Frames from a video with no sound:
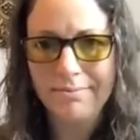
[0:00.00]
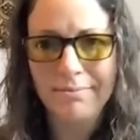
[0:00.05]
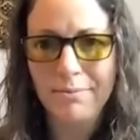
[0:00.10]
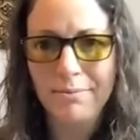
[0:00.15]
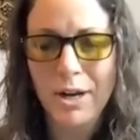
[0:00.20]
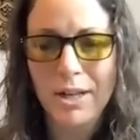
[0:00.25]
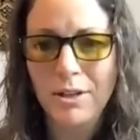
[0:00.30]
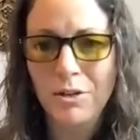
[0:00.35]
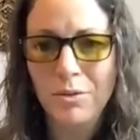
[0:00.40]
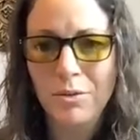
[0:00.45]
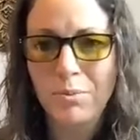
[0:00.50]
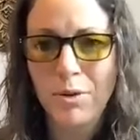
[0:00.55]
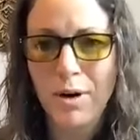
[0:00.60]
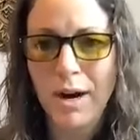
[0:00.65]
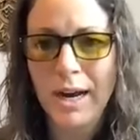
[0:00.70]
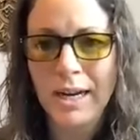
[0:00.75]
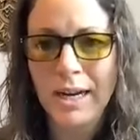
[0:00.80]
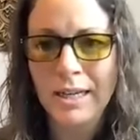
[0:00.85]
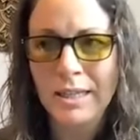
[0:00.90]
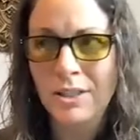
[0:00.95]
when your
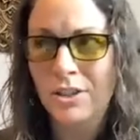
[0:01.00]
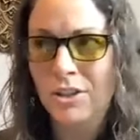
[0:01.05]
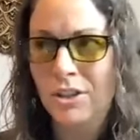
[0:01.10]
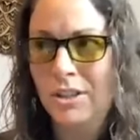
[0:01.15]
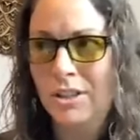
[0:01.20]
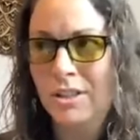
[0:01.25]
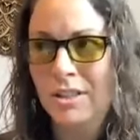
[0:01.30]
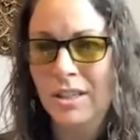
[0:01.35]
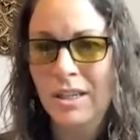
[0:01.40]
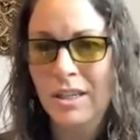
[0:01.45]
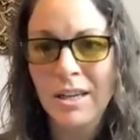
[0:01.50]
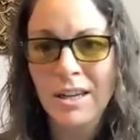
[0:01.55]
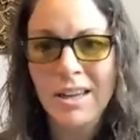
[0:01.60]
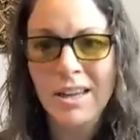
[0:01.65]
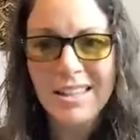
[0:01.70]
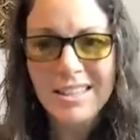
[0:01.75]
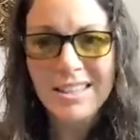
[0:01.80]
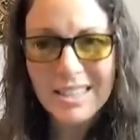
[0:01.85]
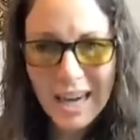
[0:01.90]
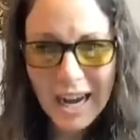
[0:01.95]
brain is just
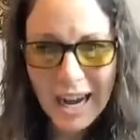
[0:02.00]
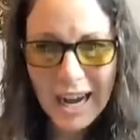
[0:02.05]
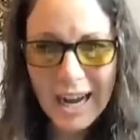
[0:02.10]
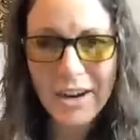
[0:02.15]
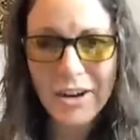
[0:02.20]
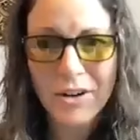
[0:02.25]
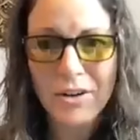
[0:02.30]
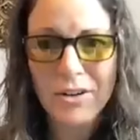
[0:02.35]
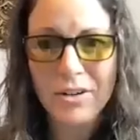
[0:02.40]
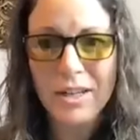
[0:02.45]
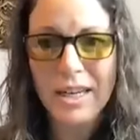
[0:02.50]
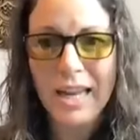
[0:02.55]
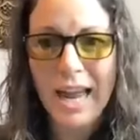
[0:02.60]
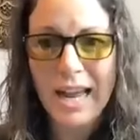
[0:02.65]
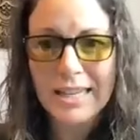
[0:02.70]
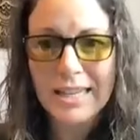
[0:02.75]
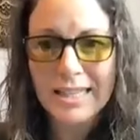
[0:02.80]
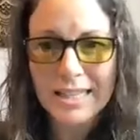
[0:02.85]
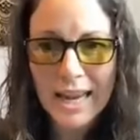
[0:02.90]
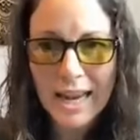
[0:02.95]
tired it
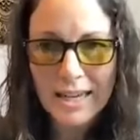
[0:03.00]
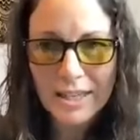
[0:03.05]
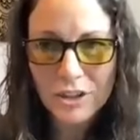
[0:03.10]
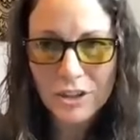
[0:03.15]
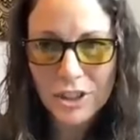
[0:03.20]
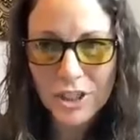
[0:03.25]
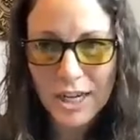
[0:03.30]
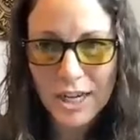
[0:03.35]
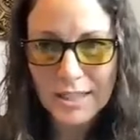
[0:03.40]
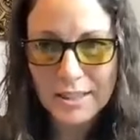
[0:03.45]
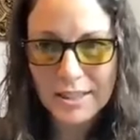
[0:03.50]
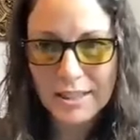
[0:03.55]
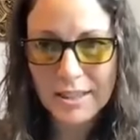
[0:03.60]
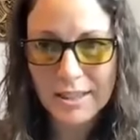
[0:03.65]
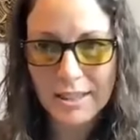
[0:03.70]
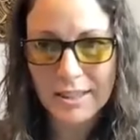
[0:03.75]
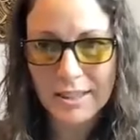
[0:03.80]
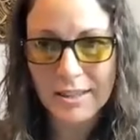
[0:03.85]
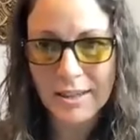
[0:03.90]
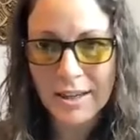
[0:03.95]
hasn't had a chance
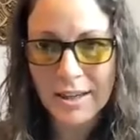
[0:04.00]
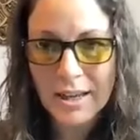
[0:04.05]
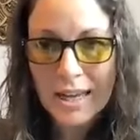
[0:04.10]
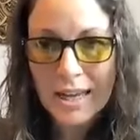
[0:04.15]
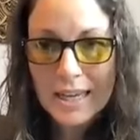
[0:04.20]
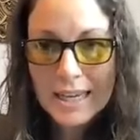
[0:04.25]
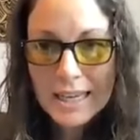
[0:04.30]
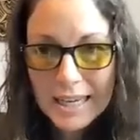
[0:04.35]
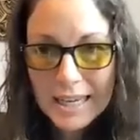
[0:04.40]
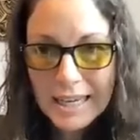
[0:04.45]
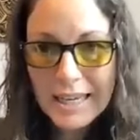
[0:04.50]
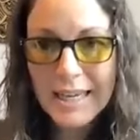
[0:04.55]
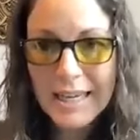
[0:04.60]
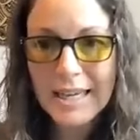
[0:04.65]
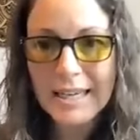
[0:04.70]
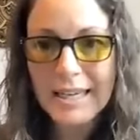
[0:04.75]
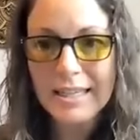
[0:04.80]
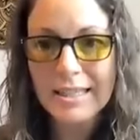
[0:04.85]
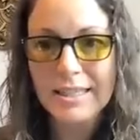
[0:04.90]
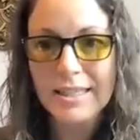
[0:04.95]
to
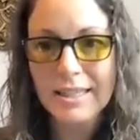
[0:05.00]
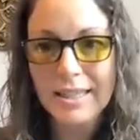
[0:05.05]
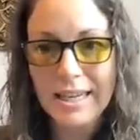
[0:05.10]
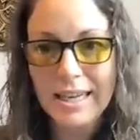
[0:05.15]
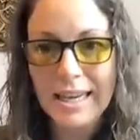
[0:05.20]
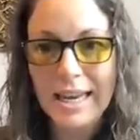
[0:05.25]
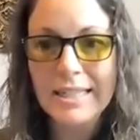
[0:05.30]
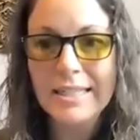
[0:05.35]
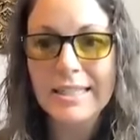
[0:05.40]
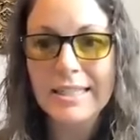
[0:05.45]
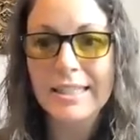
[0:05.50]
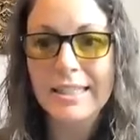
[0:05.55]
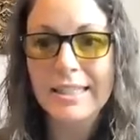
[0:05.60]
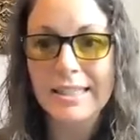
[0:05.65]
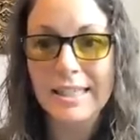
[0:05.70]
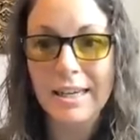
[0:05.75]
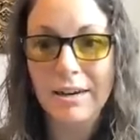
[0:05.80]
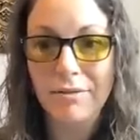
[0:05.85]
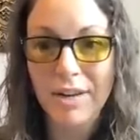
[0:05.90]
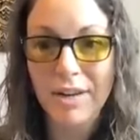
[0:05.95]
clean it cleanse
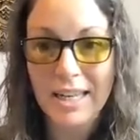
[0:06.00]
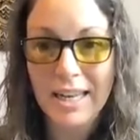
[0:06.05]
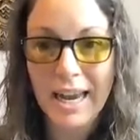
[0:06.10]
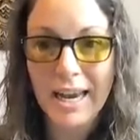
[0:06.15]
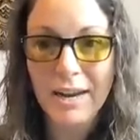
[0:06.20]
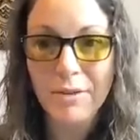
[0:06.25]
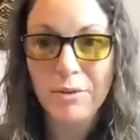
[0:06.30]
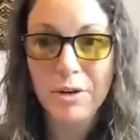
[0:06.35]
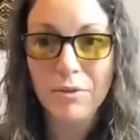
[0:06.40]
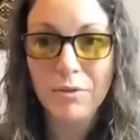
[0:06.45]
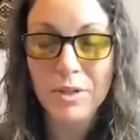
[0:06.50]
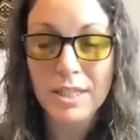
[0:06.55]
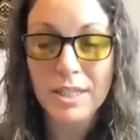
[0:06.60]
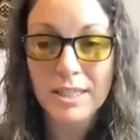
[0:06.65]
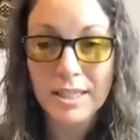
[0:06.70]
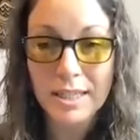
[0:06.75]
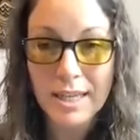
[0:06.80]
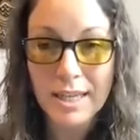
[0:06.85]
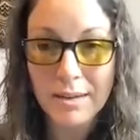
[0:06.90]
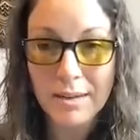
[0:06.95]
itself at night when we
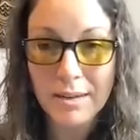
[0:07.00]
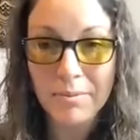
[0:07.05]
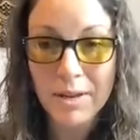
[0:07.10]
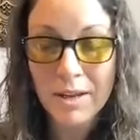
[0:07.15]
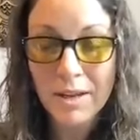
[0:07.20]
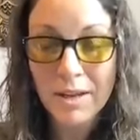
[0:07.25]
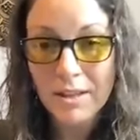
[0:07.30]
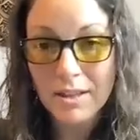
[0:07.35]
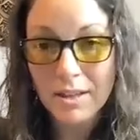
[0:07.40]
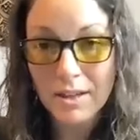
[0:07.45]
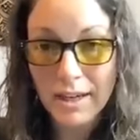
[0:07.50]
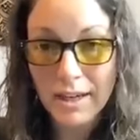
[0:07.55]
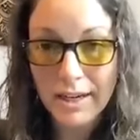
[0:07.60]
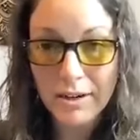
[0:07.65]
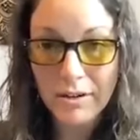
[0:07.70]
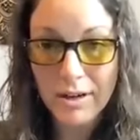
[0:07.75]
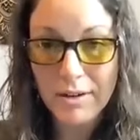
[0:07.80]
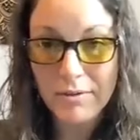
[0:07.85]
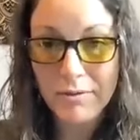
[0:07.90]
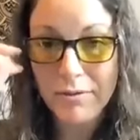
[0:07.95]
sleep the
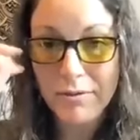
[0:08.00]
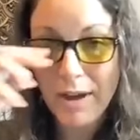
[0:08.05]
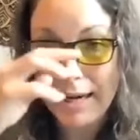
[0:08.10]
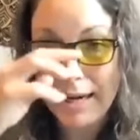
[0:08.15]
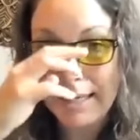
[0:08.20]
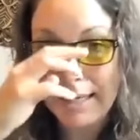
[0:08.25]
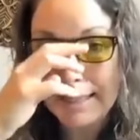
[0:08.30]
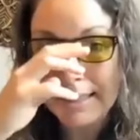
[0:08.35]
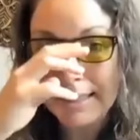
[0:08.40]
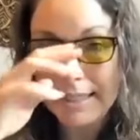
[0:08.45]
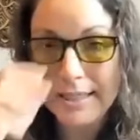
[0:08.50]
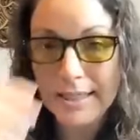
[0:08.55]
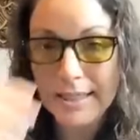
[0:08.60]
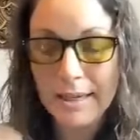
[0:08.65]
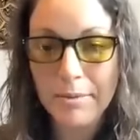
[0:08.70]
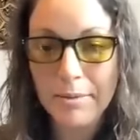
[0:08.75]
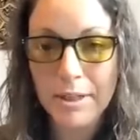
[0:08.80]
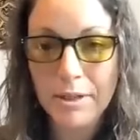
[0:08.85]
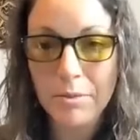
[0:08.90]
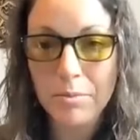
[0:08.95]
gliolymphatic
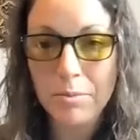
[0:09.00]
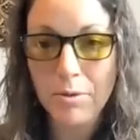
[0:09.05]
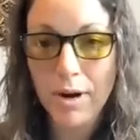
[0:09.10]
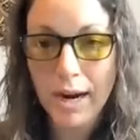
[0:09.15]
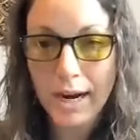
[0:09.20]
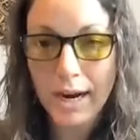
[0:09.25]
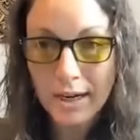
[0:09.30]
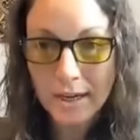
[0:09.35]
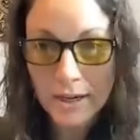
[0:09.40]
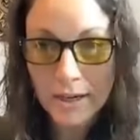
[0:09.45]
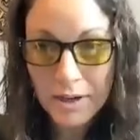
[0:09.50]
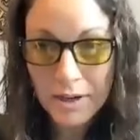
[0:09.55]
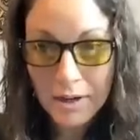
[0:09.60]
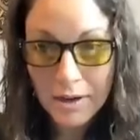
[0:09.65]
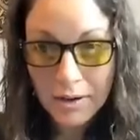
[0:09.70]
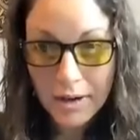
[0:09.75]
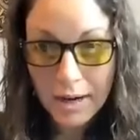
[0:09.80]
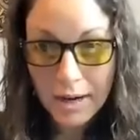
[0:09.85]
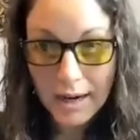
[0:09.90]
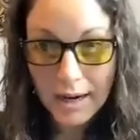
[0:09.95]
system in the brain
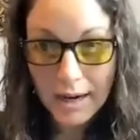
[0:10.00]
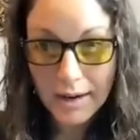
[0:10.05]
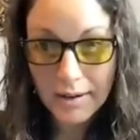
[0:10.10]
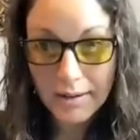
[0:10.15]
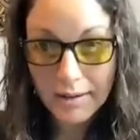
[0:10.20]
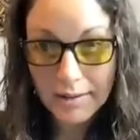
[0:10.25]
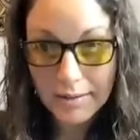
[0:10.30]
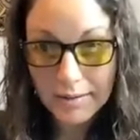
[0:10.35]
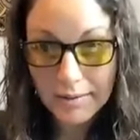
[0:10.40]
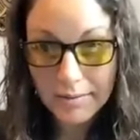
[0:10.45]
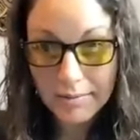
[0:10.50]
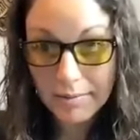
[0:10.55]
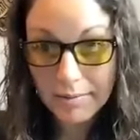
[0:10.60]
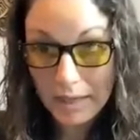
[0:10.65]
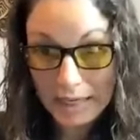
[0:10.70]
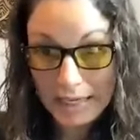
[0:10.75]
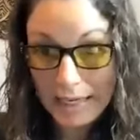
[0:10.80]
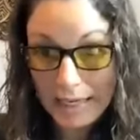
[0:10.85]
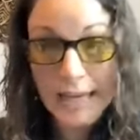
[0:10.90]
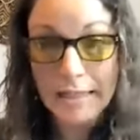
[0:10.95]
uh,
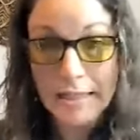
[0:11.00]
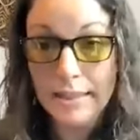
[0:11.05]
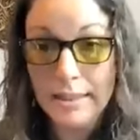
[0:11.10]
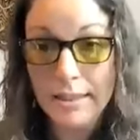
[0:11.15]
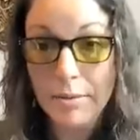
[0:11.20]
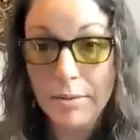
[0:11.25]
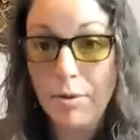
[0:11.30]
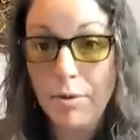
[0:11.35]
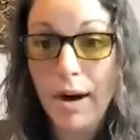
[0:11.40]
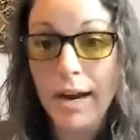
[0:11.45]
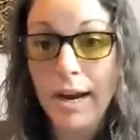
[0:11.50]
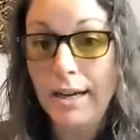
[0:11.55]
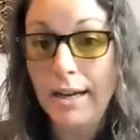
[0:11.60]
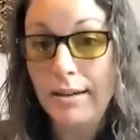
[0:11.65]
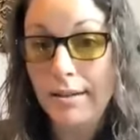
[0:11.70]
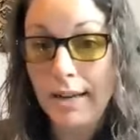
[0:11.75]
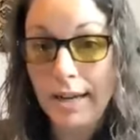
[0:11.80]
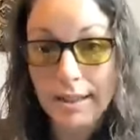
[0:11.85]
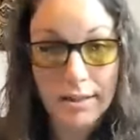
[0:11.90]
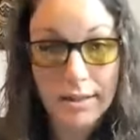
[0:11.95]
cleanse the
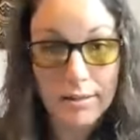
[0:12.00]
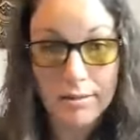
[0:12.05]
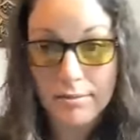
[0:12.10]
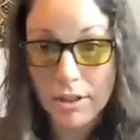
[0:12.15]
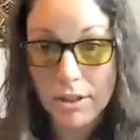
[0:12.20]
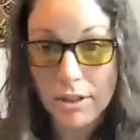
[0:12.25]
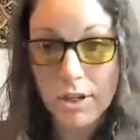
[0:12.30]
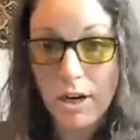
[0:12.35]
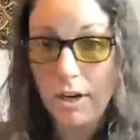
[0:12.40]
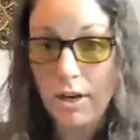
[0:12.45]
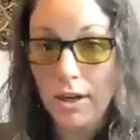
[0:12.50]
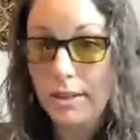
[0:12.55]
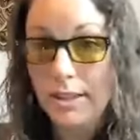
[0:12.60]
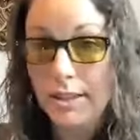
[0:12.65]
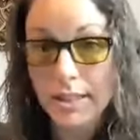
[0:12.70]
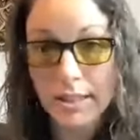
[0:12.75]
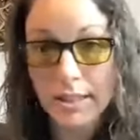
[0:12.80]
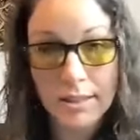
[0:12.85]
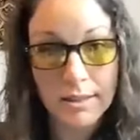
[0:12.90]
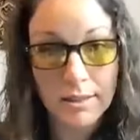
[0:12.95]
brain like the, the
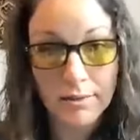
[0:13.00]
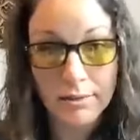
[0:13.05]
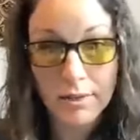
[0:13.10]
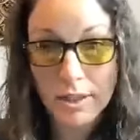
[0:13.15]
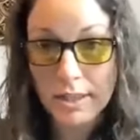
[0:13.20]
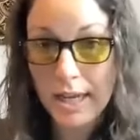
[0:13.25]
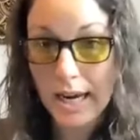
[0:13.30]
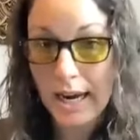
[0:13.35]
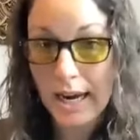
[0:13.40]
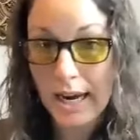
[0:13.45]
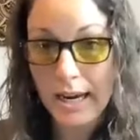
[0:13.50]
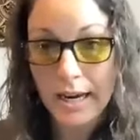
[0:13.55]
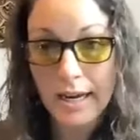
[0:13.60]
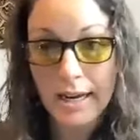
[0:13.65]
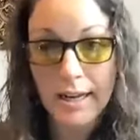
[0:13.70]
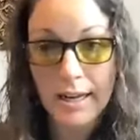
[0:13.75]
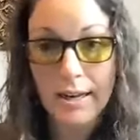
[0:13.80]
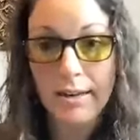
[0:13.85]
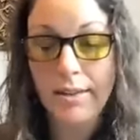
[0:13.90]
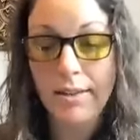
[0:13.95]
toxins of the day
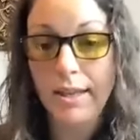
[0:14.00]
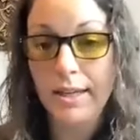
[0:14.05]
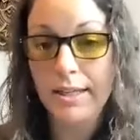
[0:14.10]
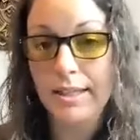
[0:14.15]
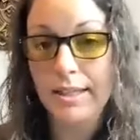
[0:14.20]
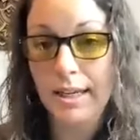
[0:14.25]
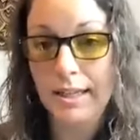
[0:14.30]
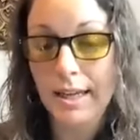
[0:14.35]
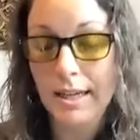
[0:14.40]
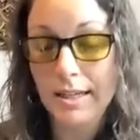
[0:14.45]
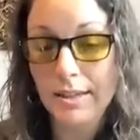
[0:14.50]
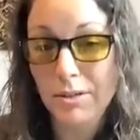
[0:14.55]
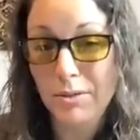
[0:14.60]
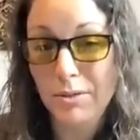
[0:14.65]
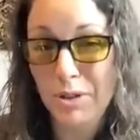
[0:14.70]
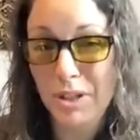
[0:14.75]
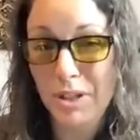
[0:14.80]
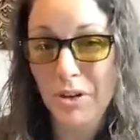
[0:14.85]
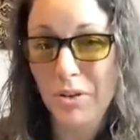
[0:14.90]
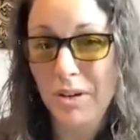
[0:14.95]
and things like that so
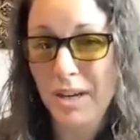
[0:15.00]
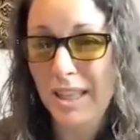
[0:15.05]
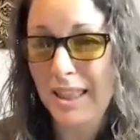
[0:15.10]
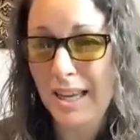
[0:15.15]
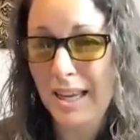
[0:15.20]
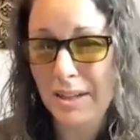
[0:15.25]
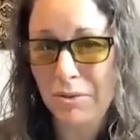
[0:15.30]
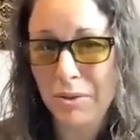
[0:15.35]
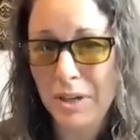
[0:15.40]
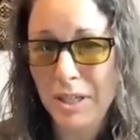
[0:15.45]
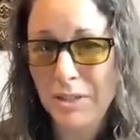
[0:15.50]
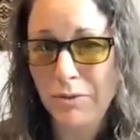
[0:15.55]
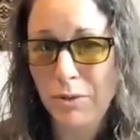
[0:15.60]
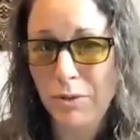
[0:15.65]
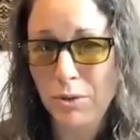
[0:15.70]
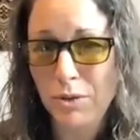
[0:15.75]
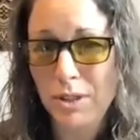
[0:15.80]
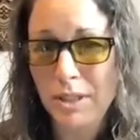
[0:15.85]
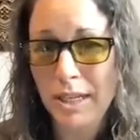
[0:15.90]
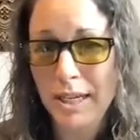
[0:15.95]
if we don't get that
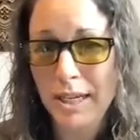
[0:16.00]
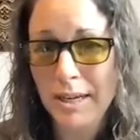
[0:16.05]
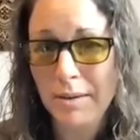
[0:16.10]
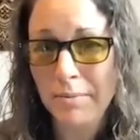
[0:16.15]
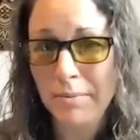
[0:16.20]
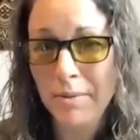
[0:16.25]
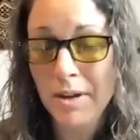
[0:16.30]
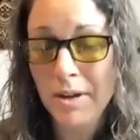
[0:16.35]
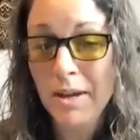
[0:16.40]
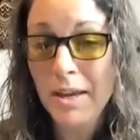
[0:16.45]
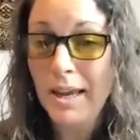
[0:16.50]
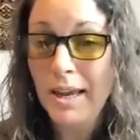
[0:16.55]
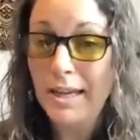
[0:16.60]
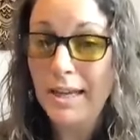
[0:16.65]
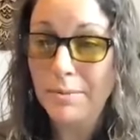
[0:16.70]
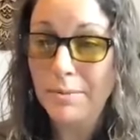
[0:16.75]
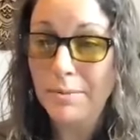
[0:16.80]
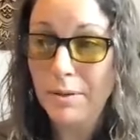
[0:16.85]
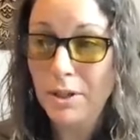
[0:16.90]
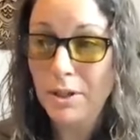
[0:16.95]
restful sleep
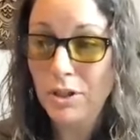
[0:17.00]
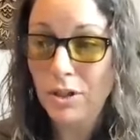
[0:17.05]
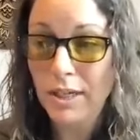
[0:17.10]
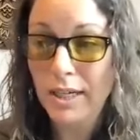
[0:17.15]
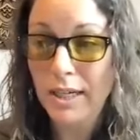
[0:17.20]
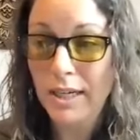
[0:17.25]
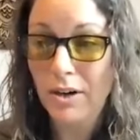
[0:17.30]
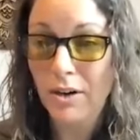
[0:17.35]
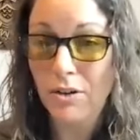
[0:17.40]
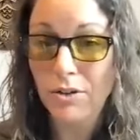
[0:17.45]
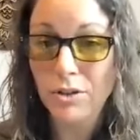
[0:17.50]
especially